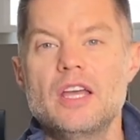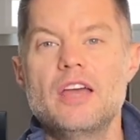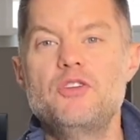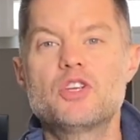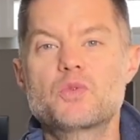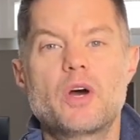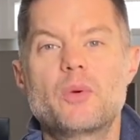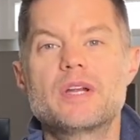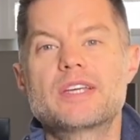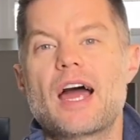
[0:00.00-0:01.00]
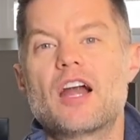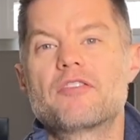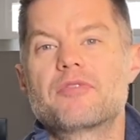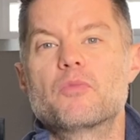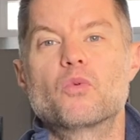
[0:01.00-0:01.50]
If you just want to retire
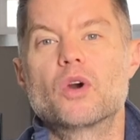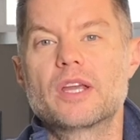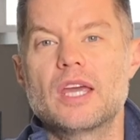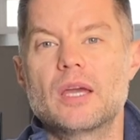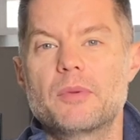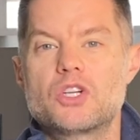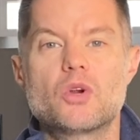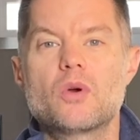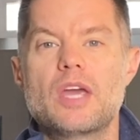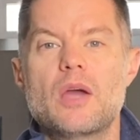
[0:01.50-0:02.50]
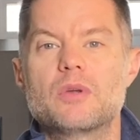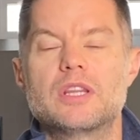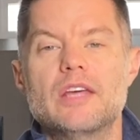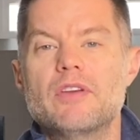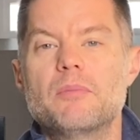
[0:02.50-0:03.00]
from working, but you're okay with
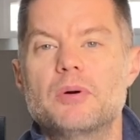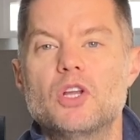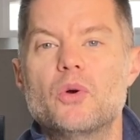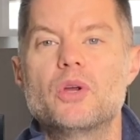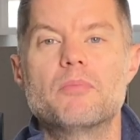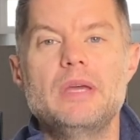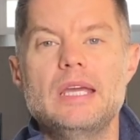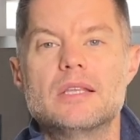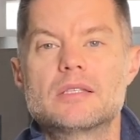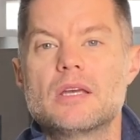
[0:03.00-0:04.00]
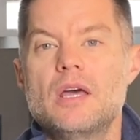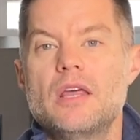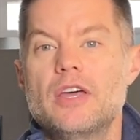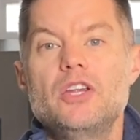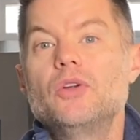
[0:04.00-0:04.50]
living below your means,
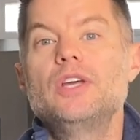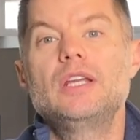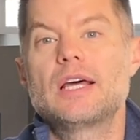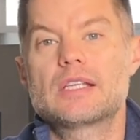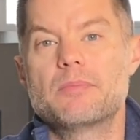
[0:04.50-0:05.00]
then you'll need less